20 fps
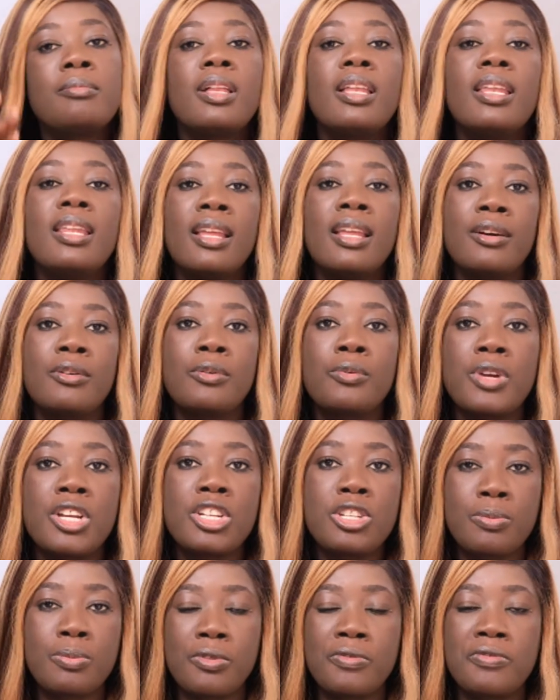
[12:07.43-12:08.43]

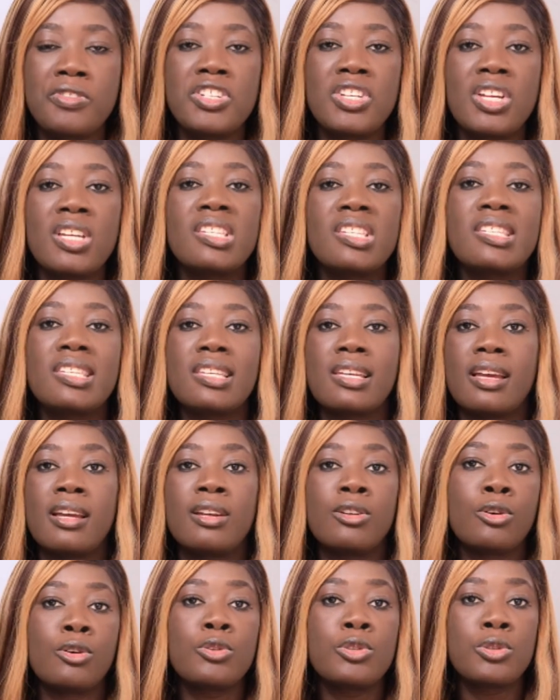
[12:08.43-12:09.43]
language proficiency,
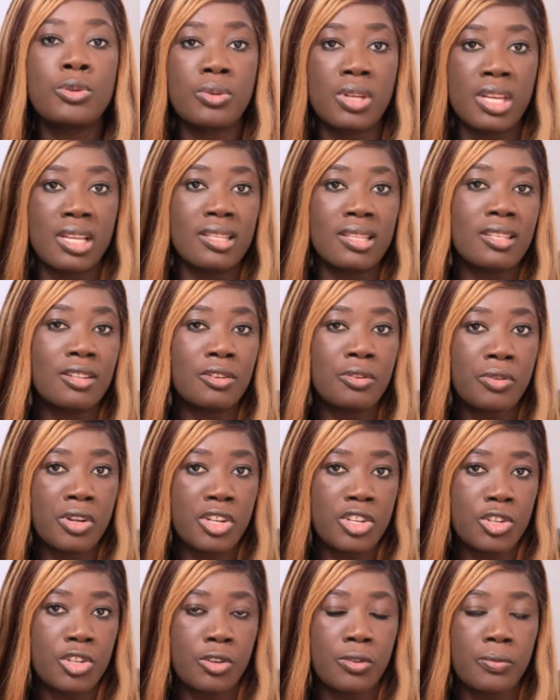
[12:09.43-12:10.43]
and also
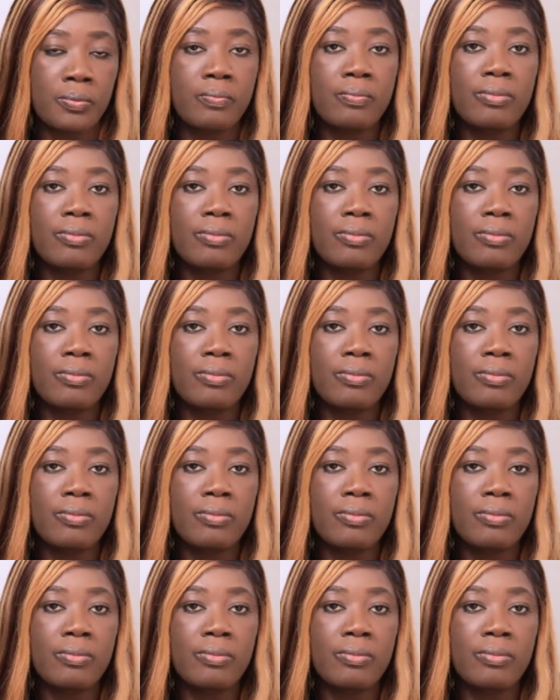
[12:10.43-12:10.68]
integration.